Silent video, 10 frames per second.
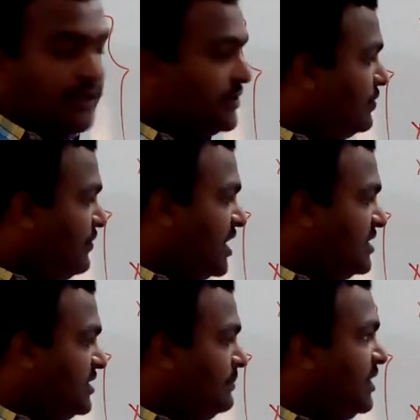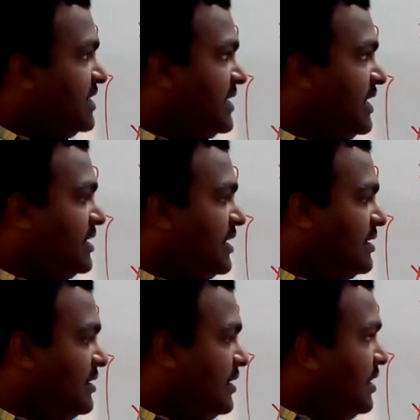So we can simply say
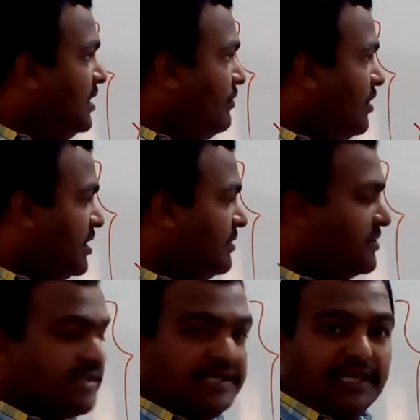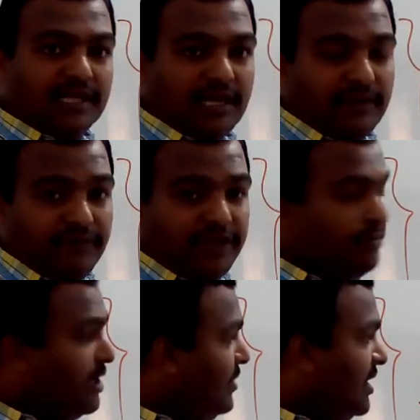that whatever the signal, it
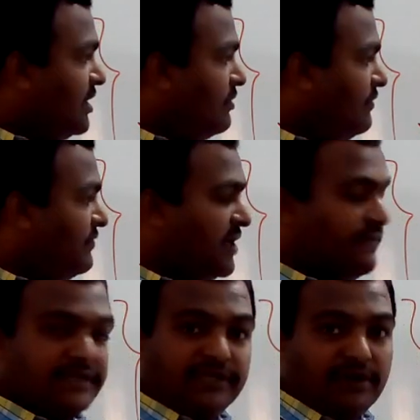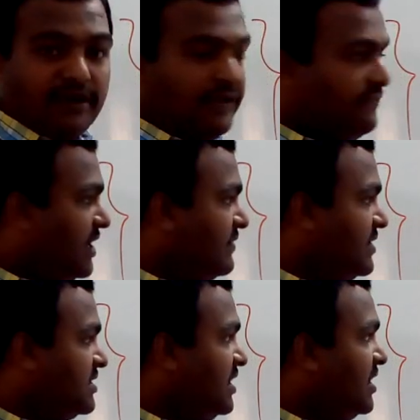may be either low frequency or high
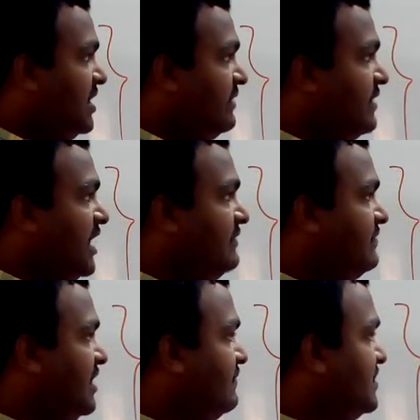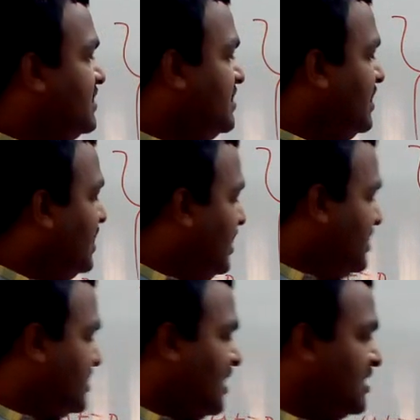frequency. If a high frequency signal
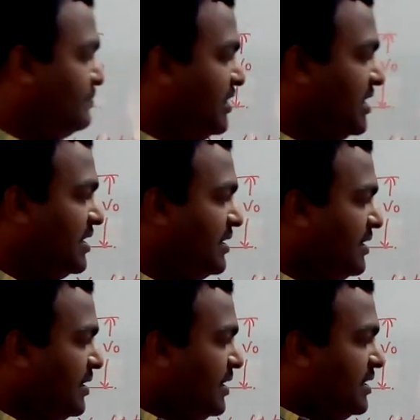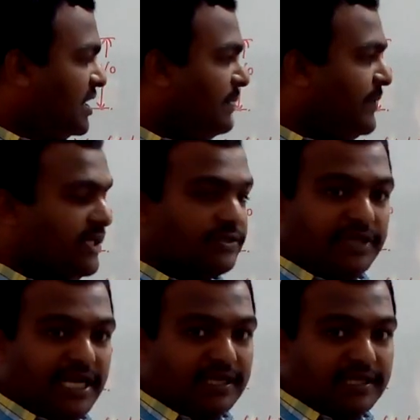is transmitted, the capacitor
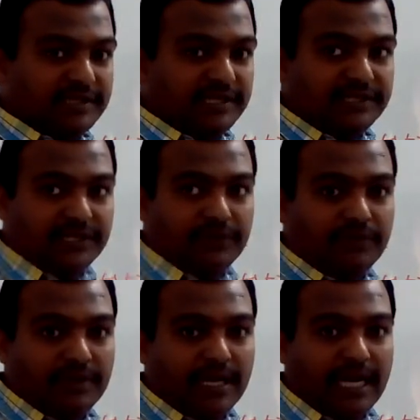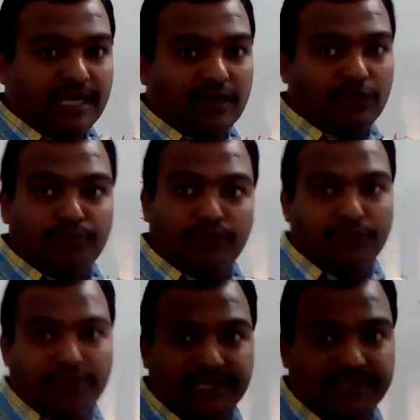reactance is 0 and output
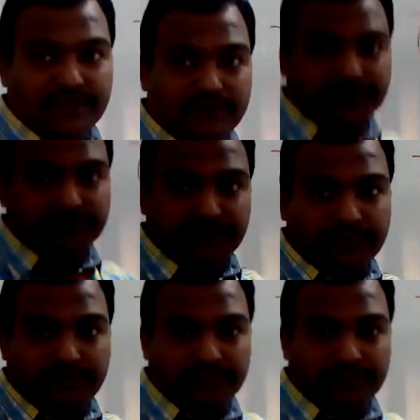voltage is equals to 0.